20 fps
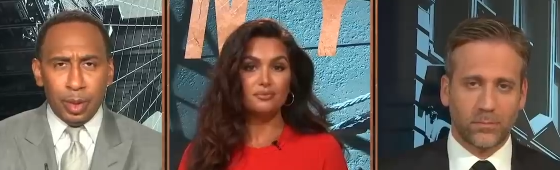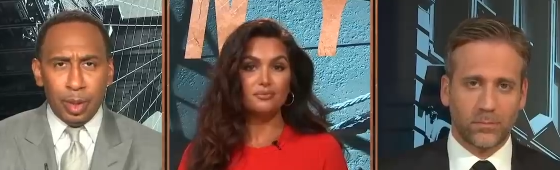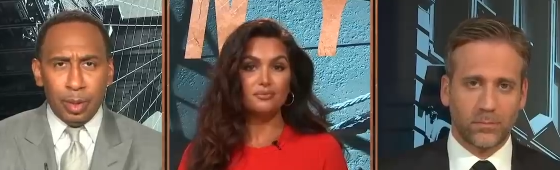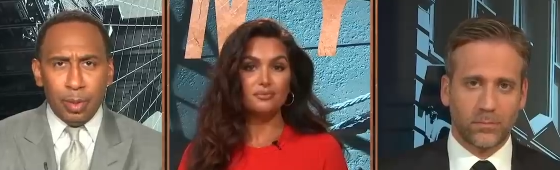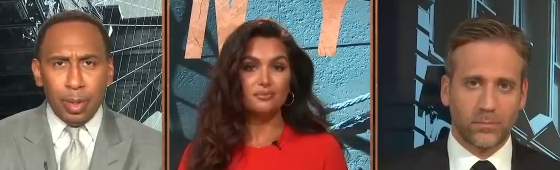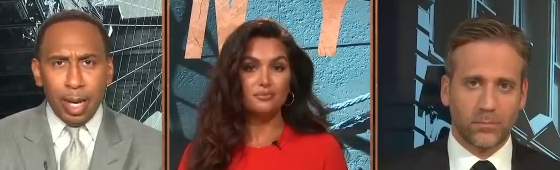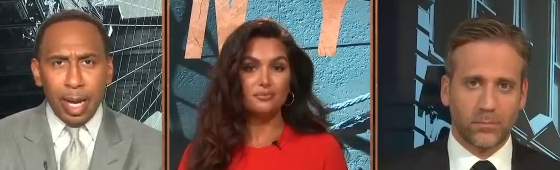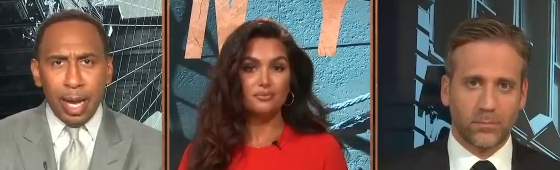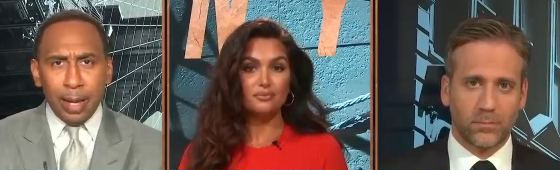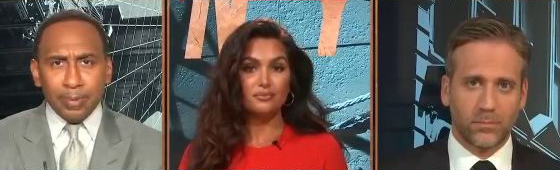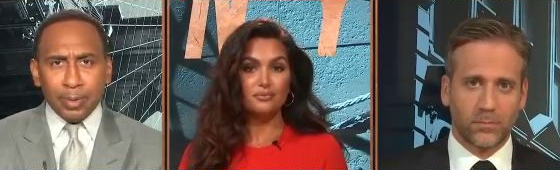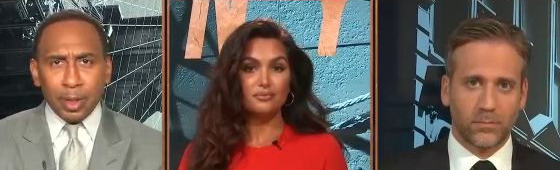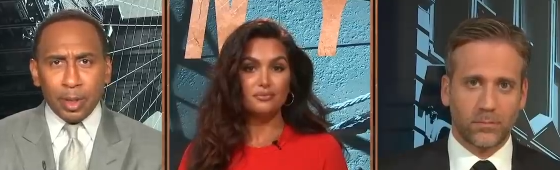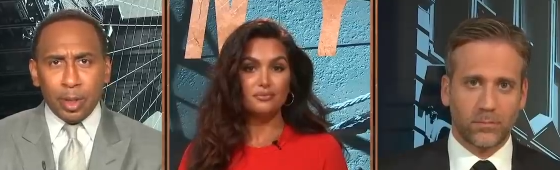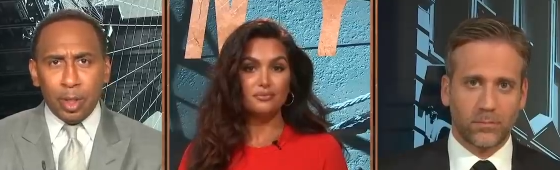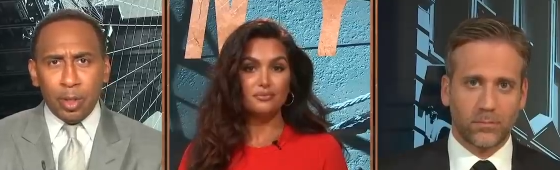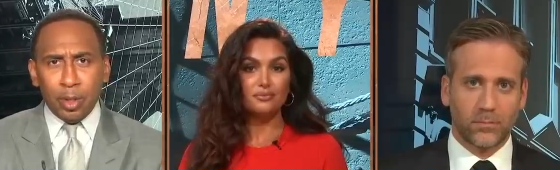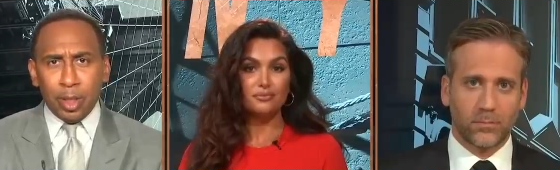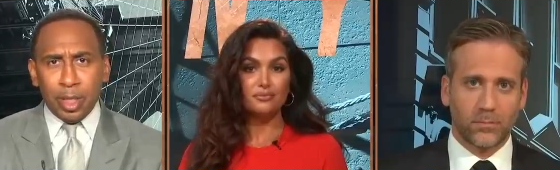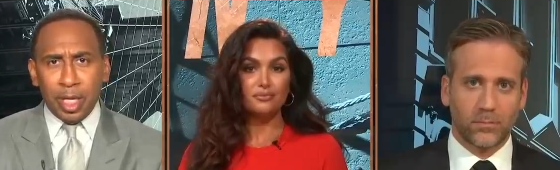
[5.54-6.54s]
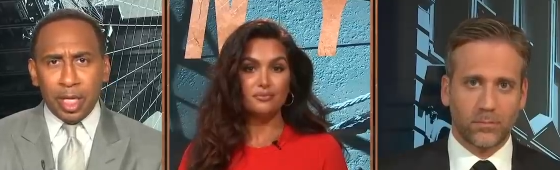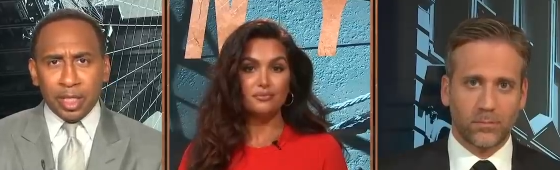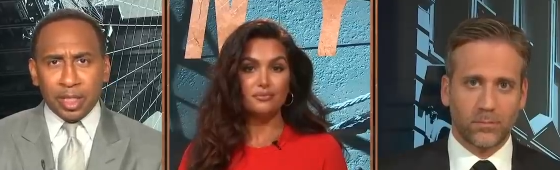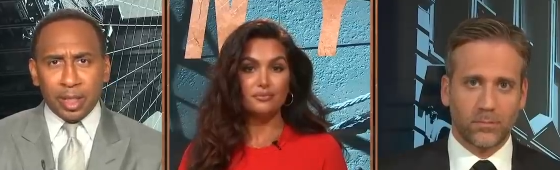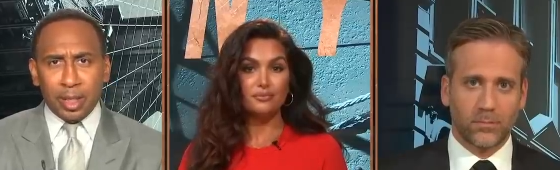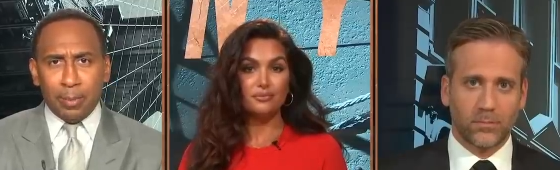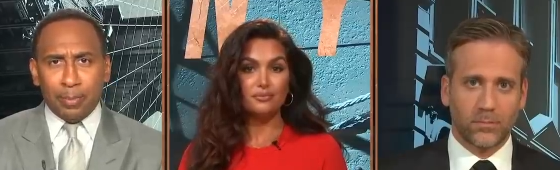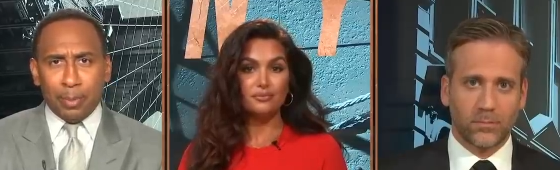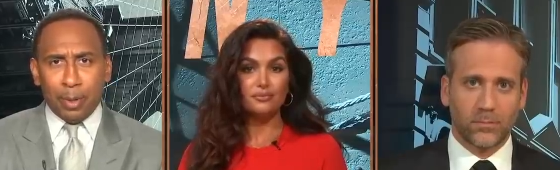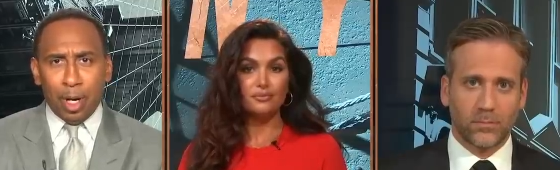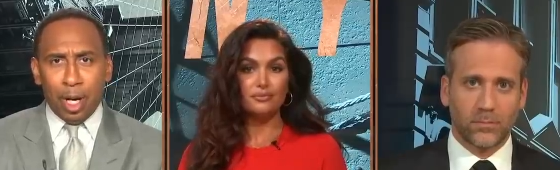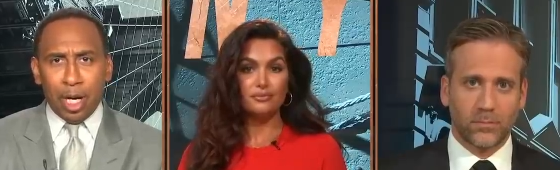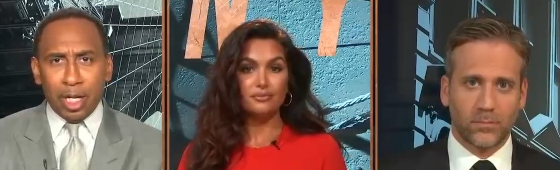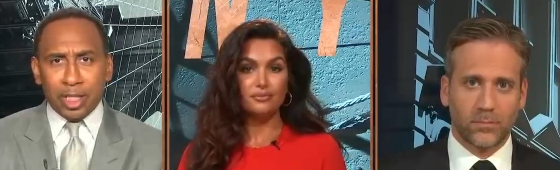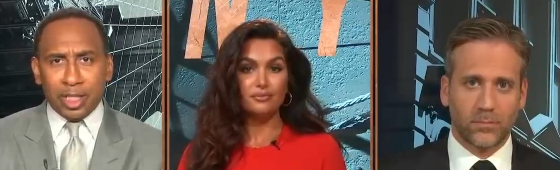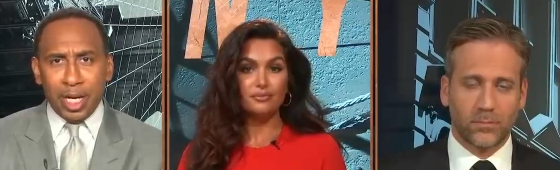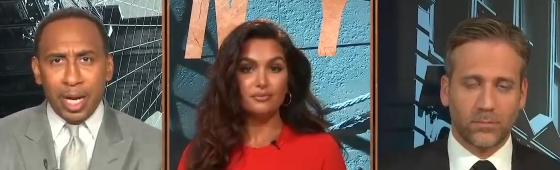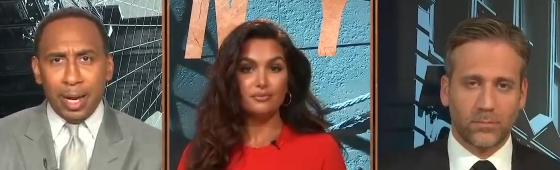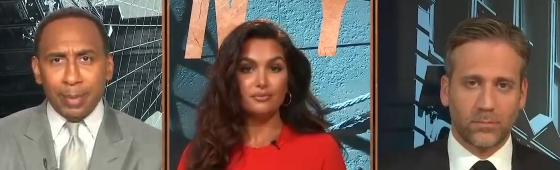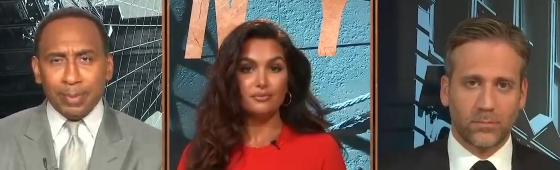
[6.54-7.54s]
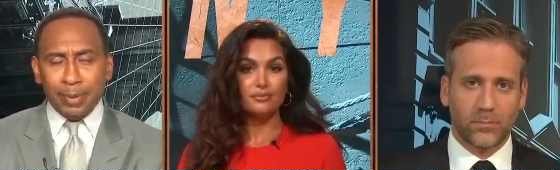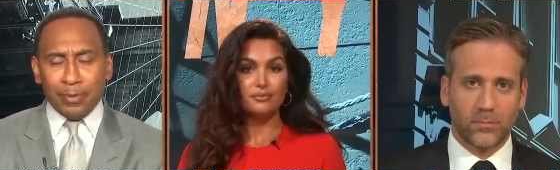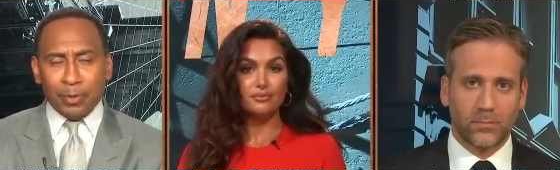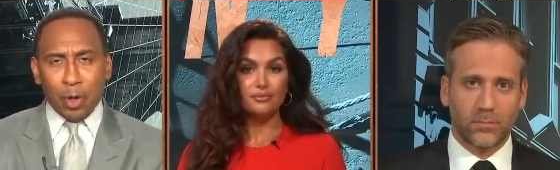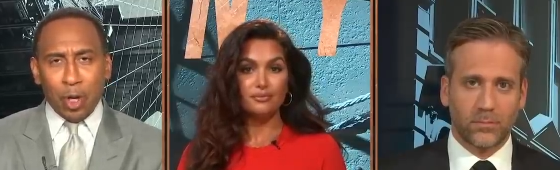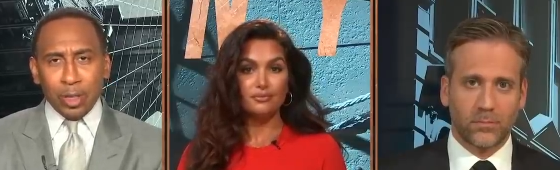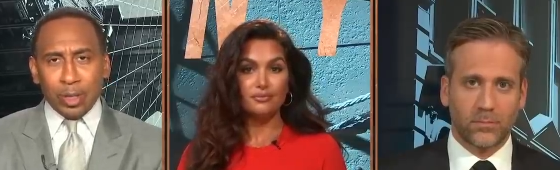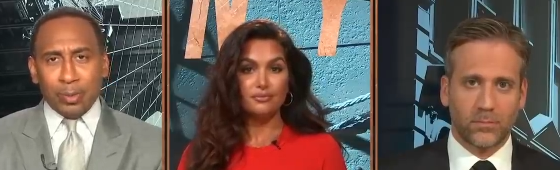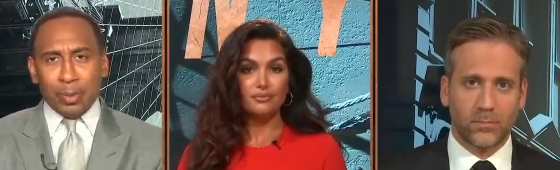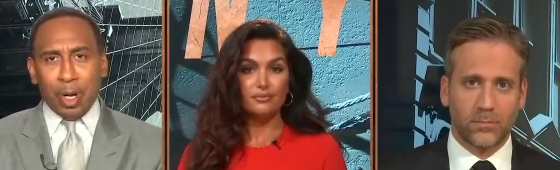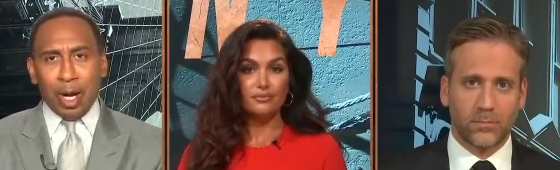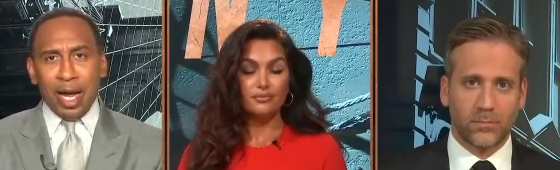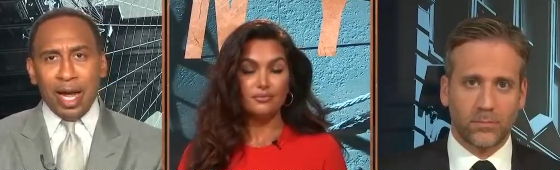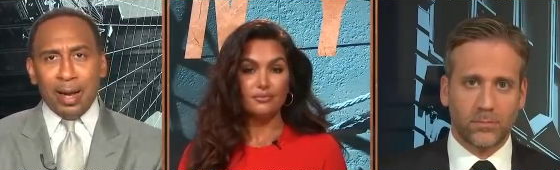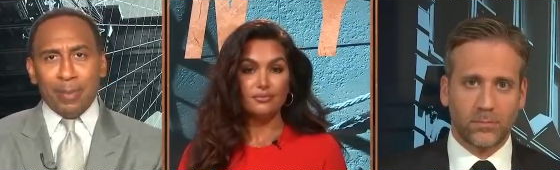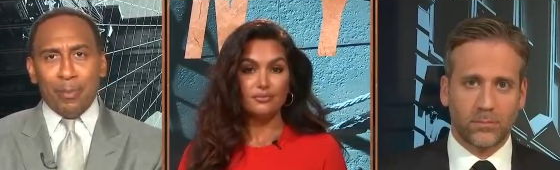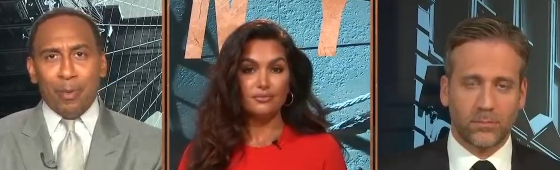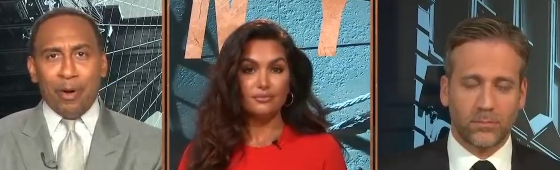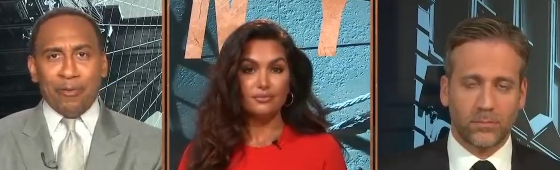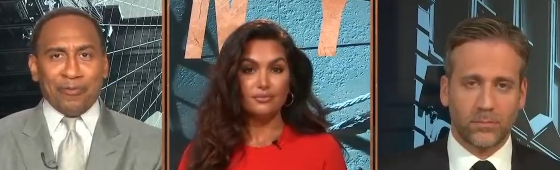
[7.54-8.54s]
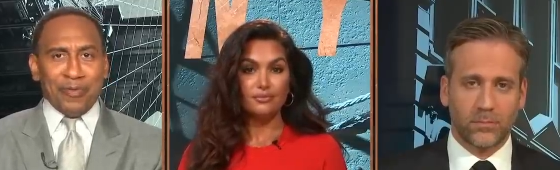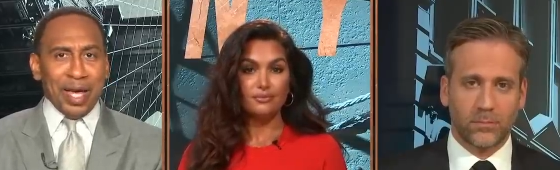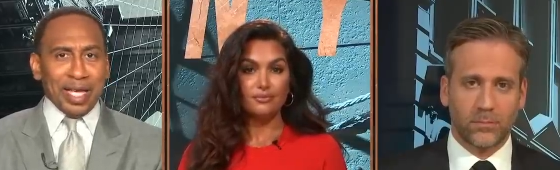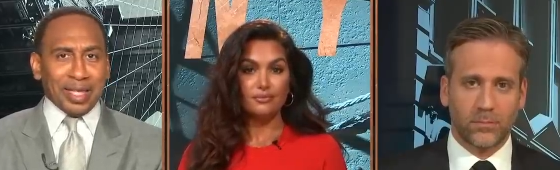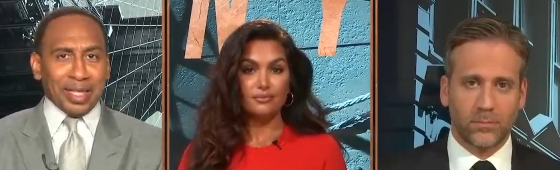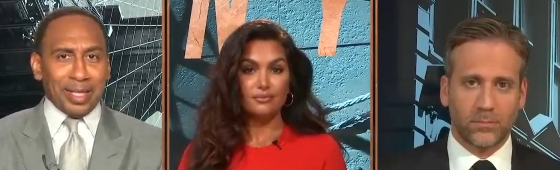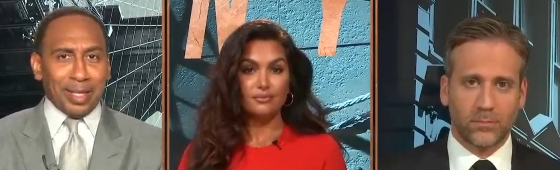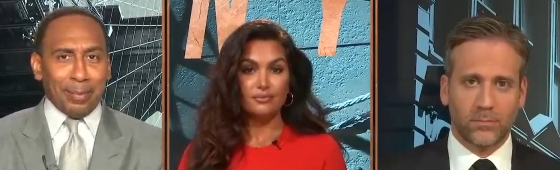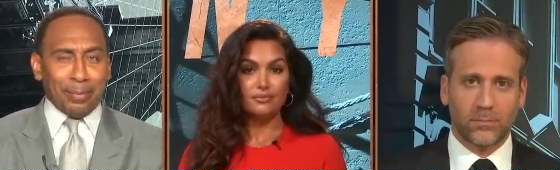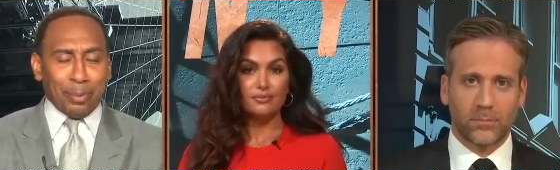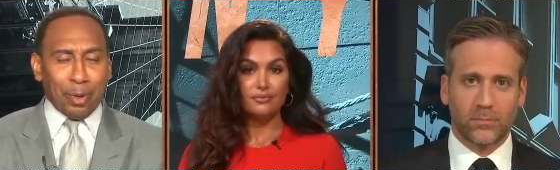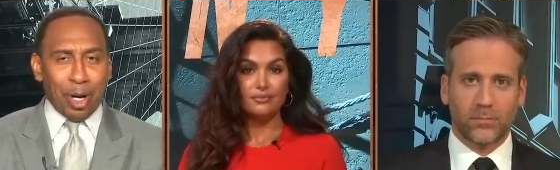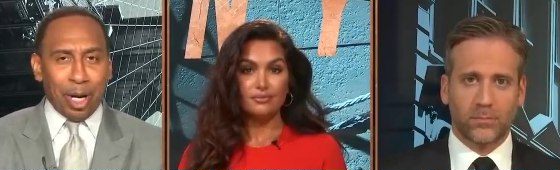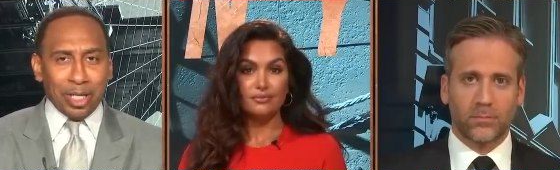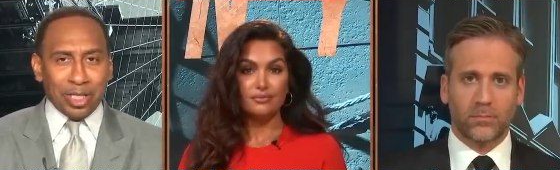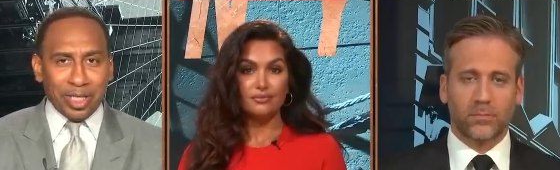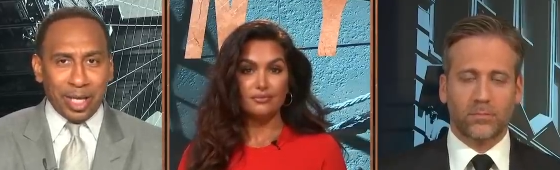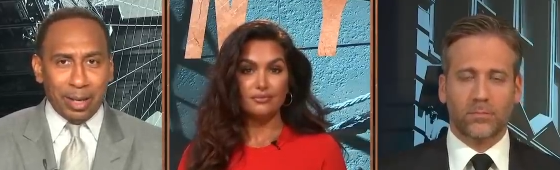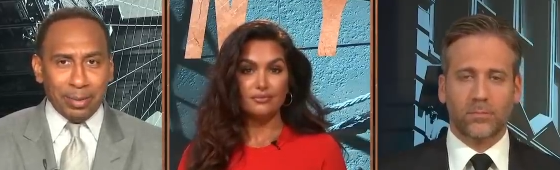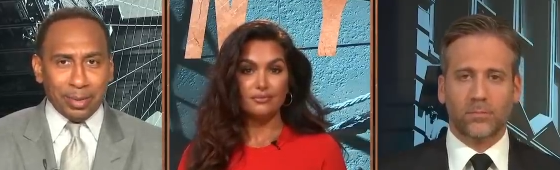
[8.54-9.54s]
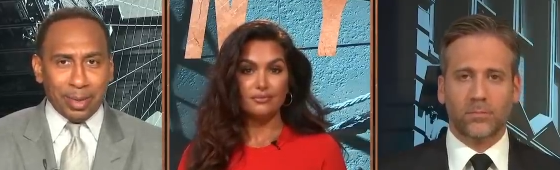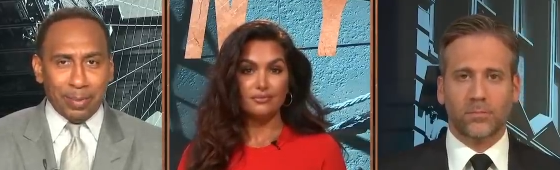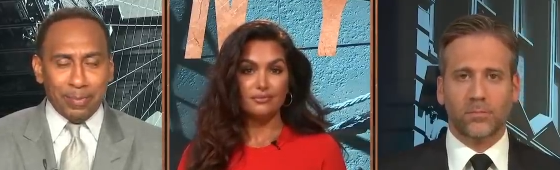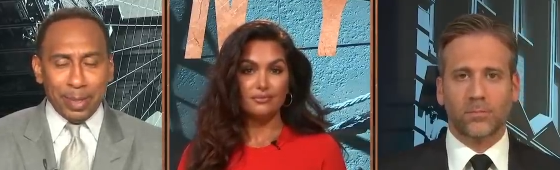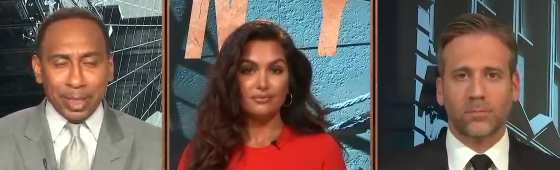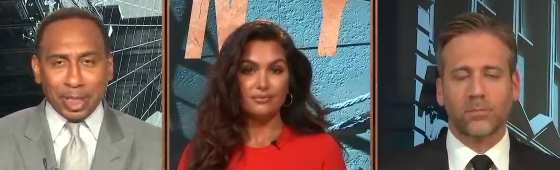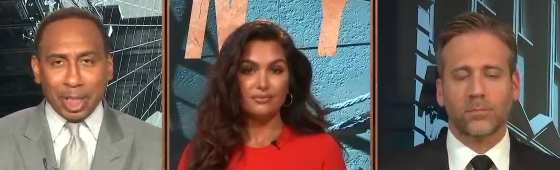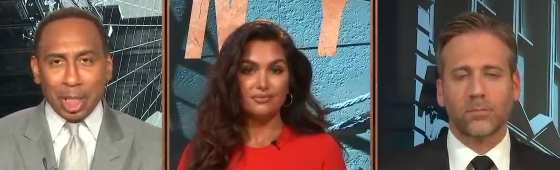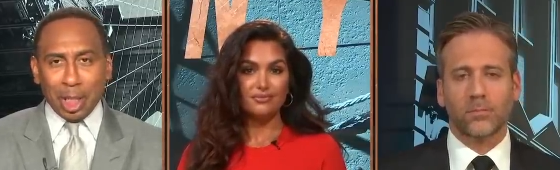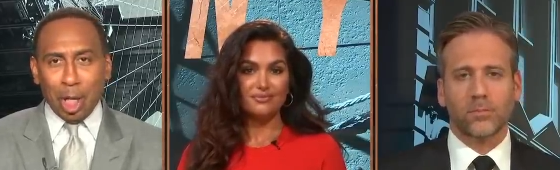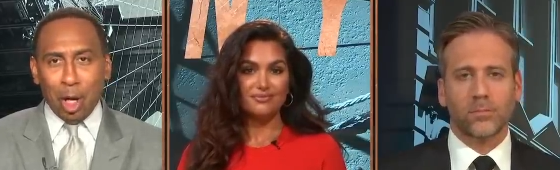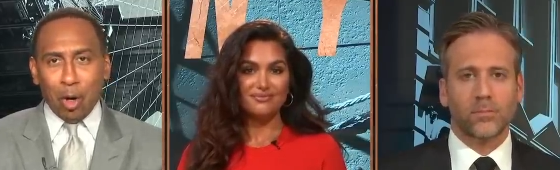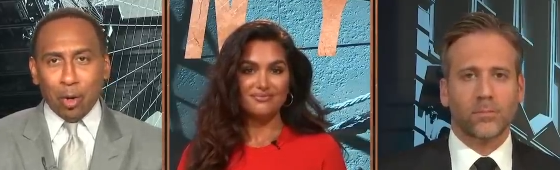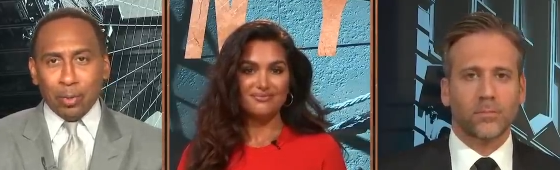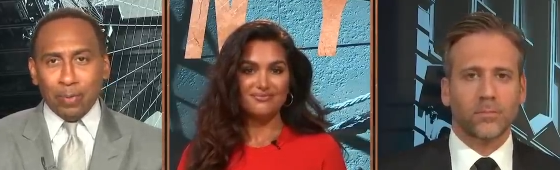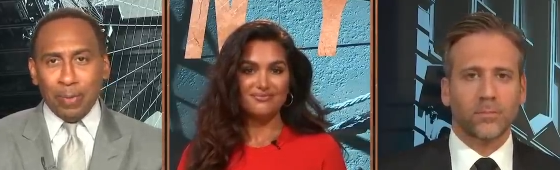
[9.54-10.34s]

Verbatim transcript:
Speaker 1: Well, absolutely, it's LeBron James. Of course, I'm going to have more faith in LeBron James than Mr. Load